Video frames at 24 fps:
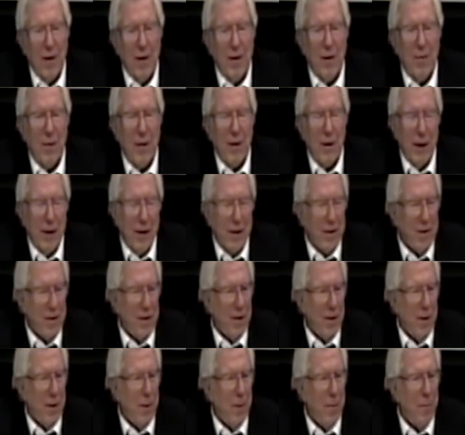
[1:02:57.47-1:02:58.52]

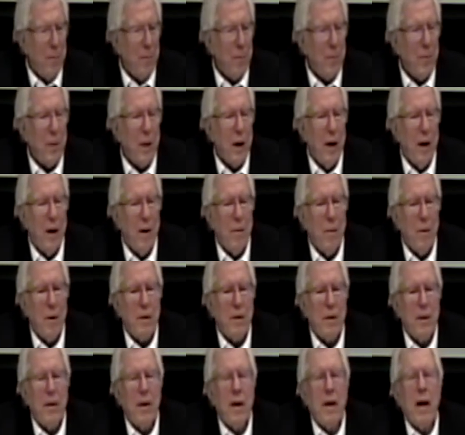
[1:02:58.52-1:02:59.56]
Nevertheless, um, I
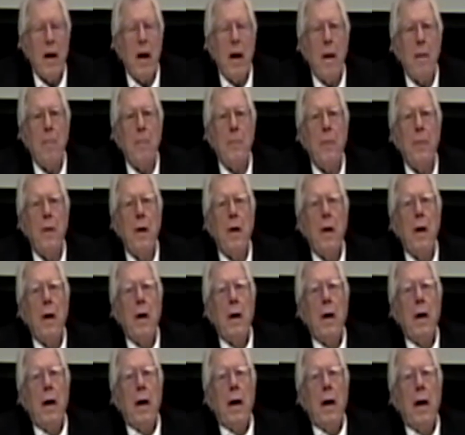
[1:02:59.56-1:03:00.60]
was in the camp,
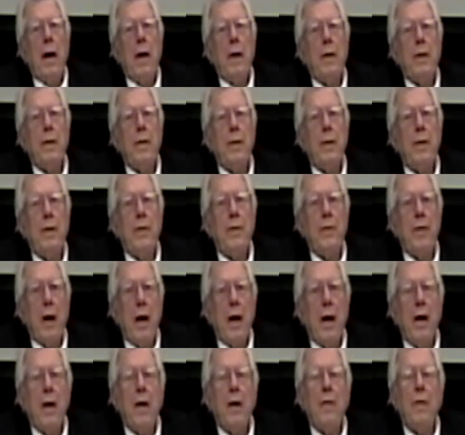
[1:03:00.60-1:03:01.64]
and uh,
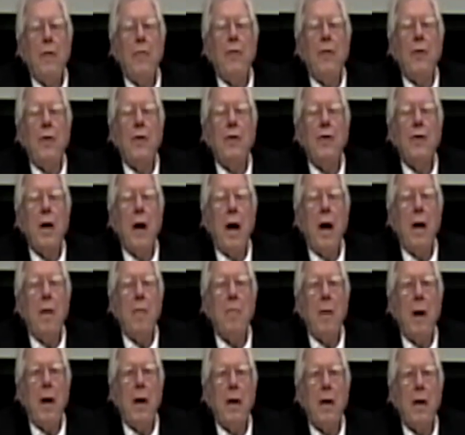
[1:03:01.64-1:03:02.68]
there, the first
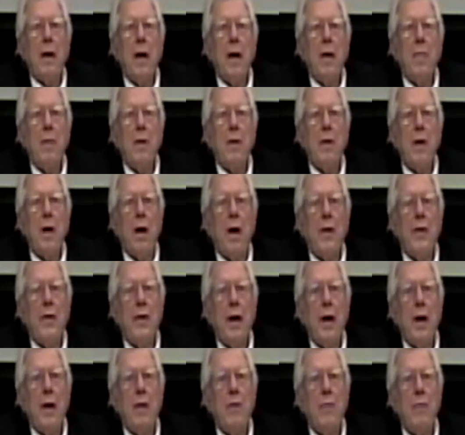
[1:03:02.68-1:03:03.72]
time, I came in
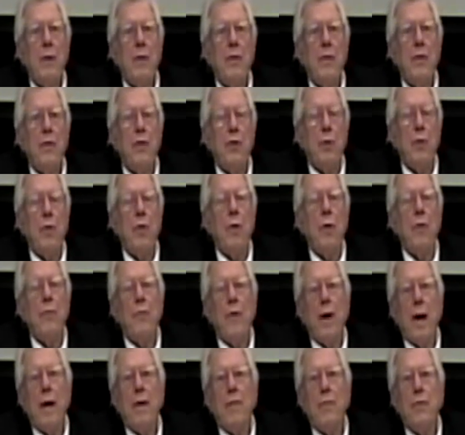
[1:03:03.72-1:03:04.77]
contact with the so-called
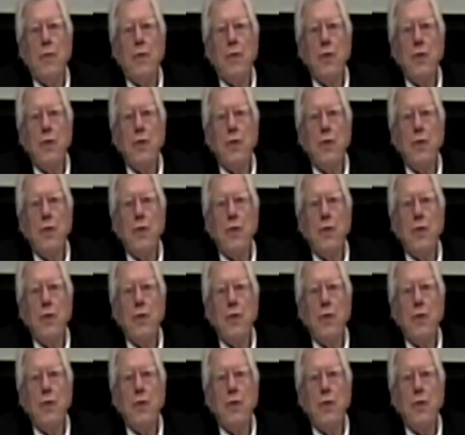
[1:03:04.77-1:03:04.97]
Frankfurt